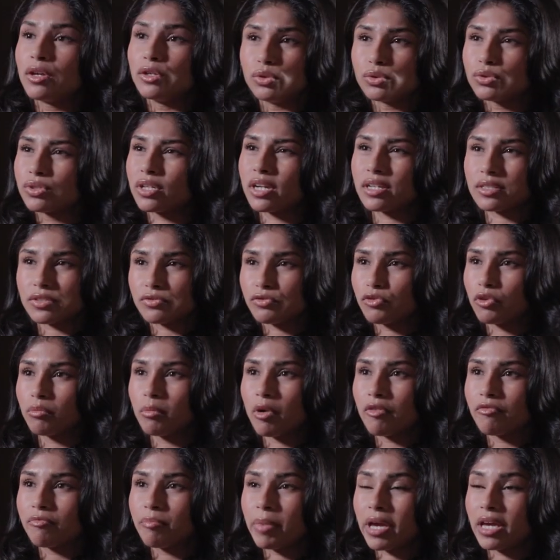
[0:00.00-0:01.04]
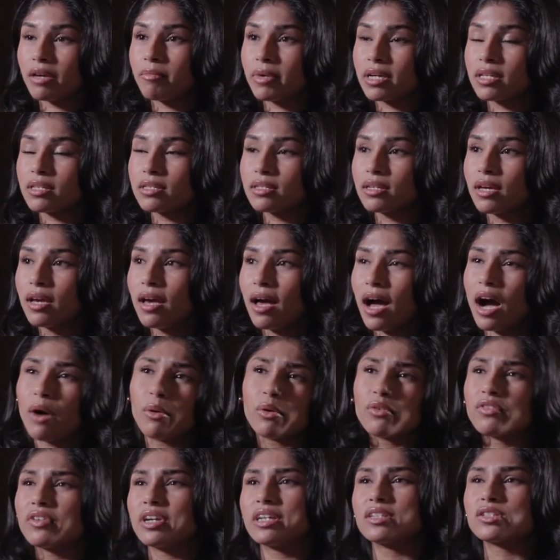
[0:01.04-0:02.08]
use it as a form of payment.
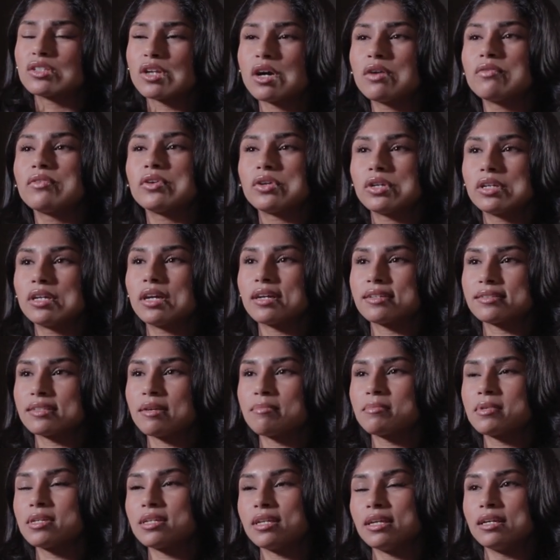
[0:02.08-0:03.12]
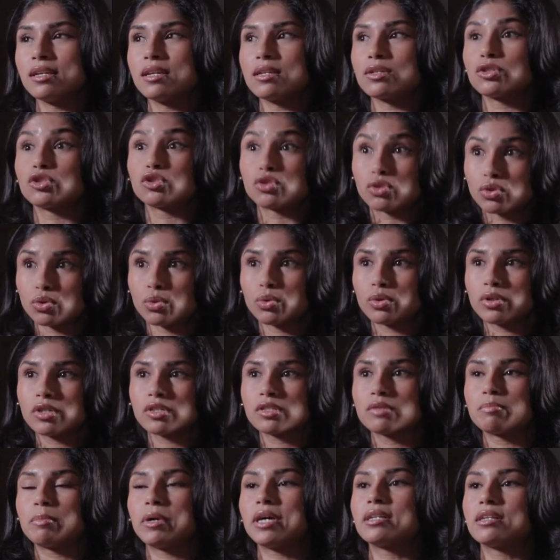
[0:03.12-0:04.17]
However, it's not very accepted in
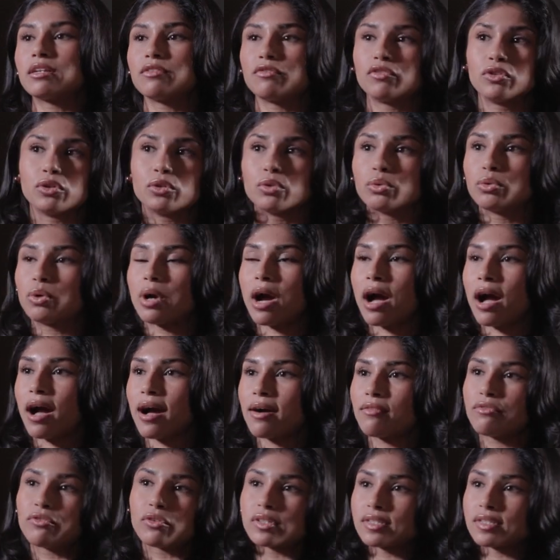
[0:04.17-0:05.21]
stores, but if you have, for